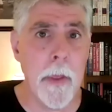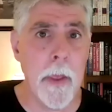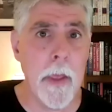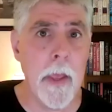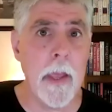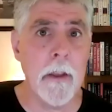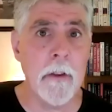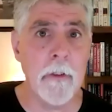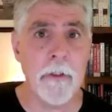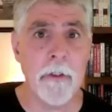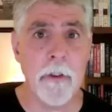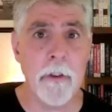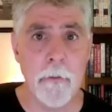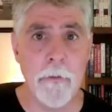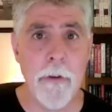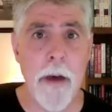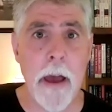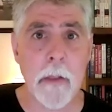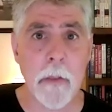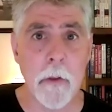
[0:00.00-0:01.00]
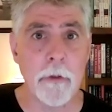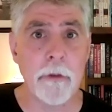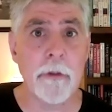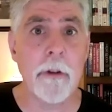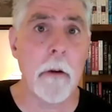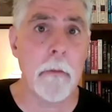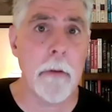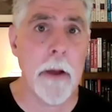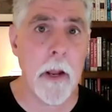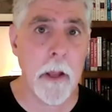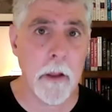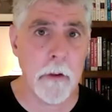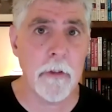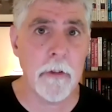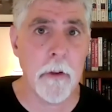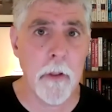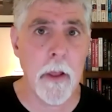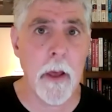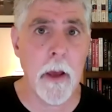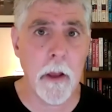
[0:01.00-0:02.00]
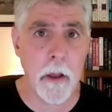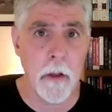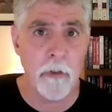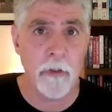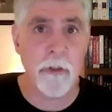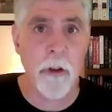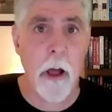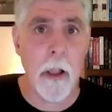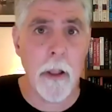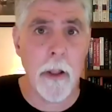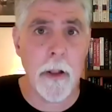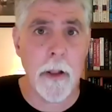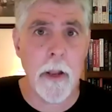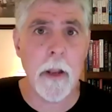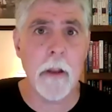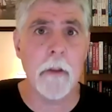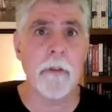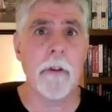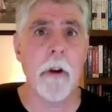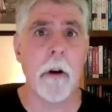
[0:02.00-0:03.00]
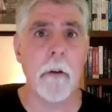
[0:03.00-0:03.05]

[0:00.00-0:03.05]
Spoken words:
is, in fact, those star ratings, that consolidated star